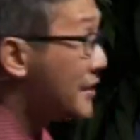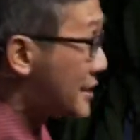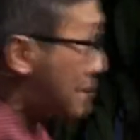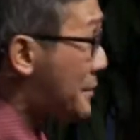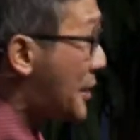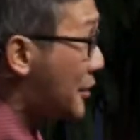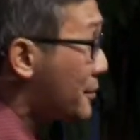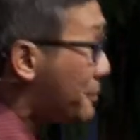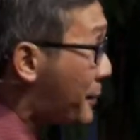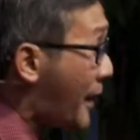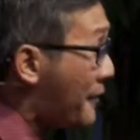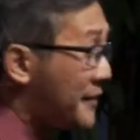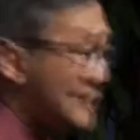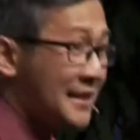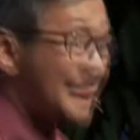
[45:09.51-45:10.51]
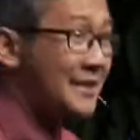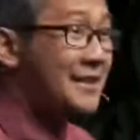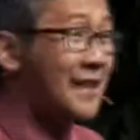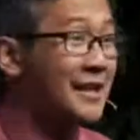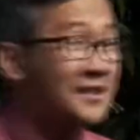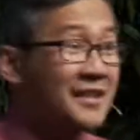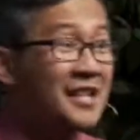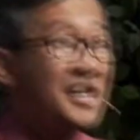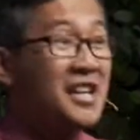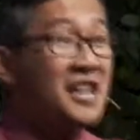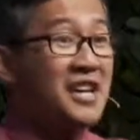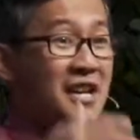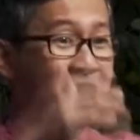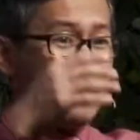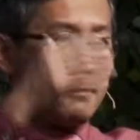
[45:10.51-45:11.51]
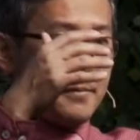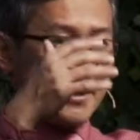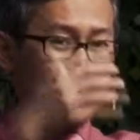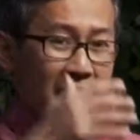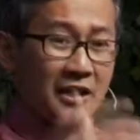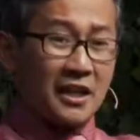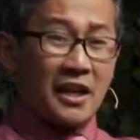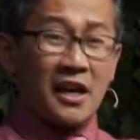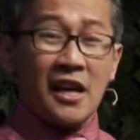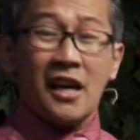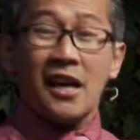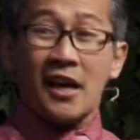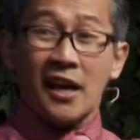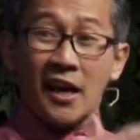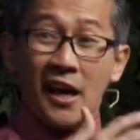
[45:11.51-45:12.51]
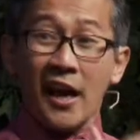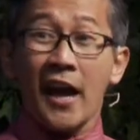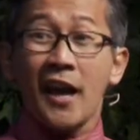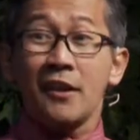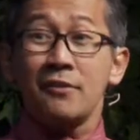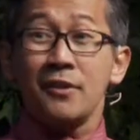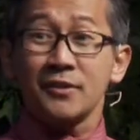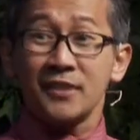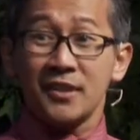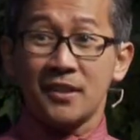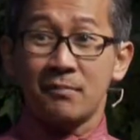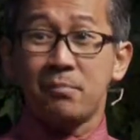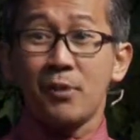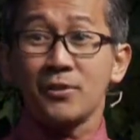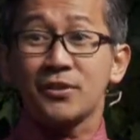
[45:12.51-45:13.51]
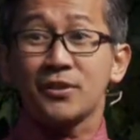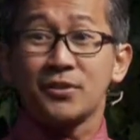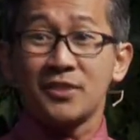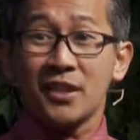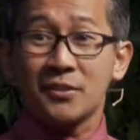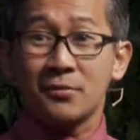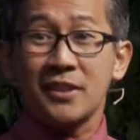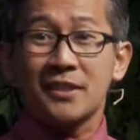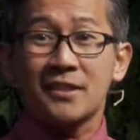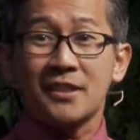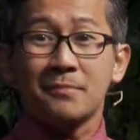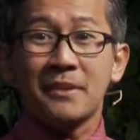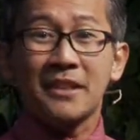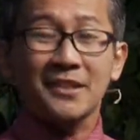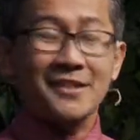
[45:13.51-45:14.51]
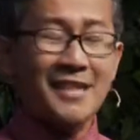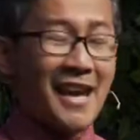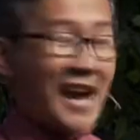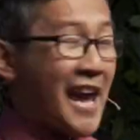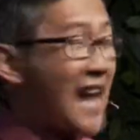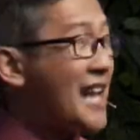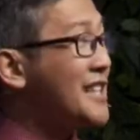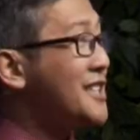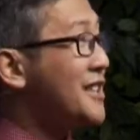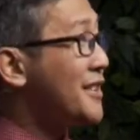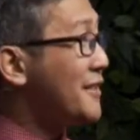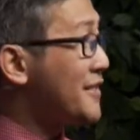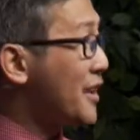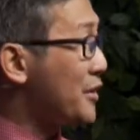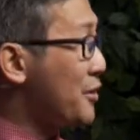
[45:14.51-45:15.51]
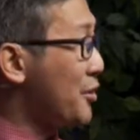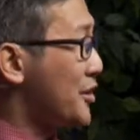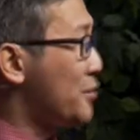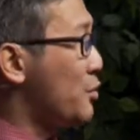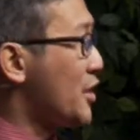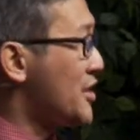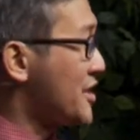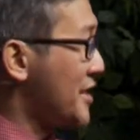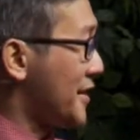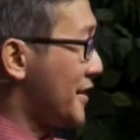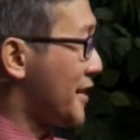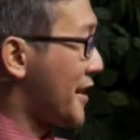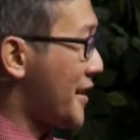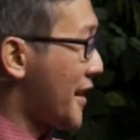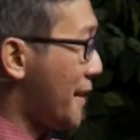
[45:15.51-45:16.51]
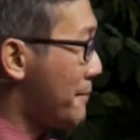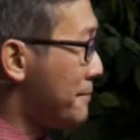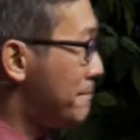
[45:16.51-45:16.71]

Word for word: spirit of prophecy, it says, But the arrows and the bows could not reach them because the angel of the Lord was shielding them.